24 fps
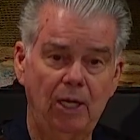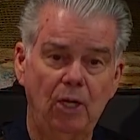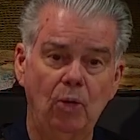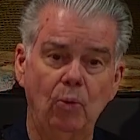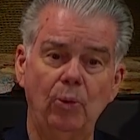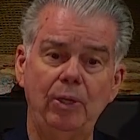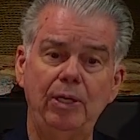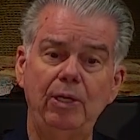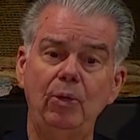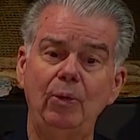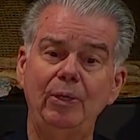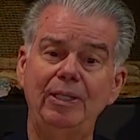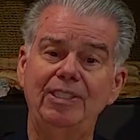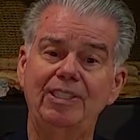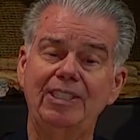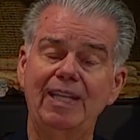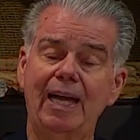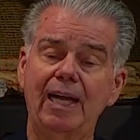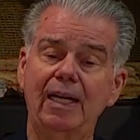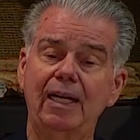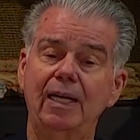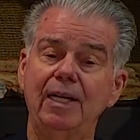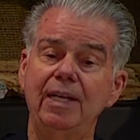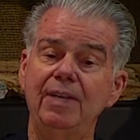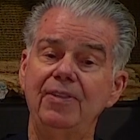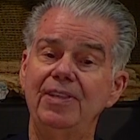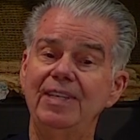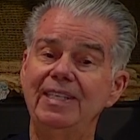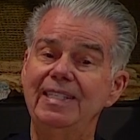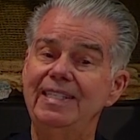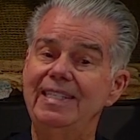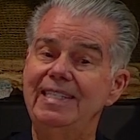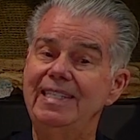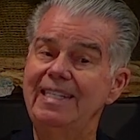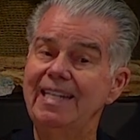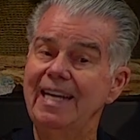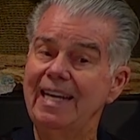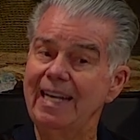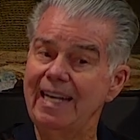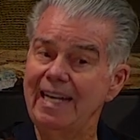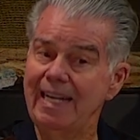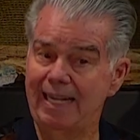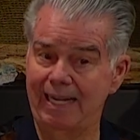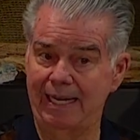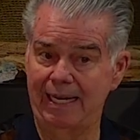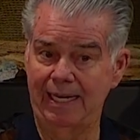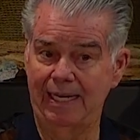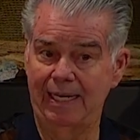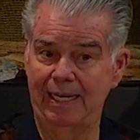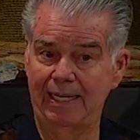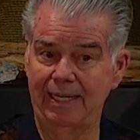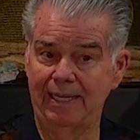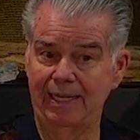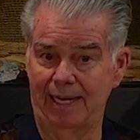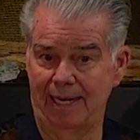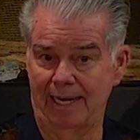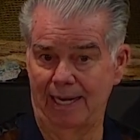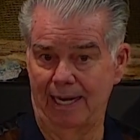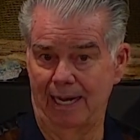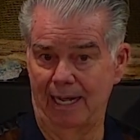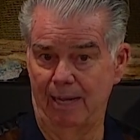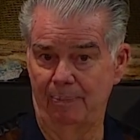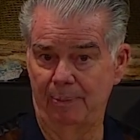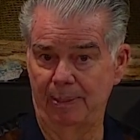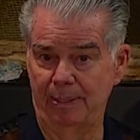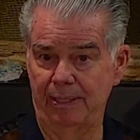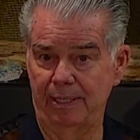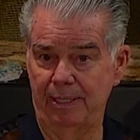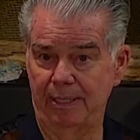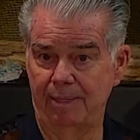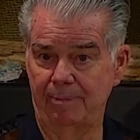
we knew exactly the day that it happened.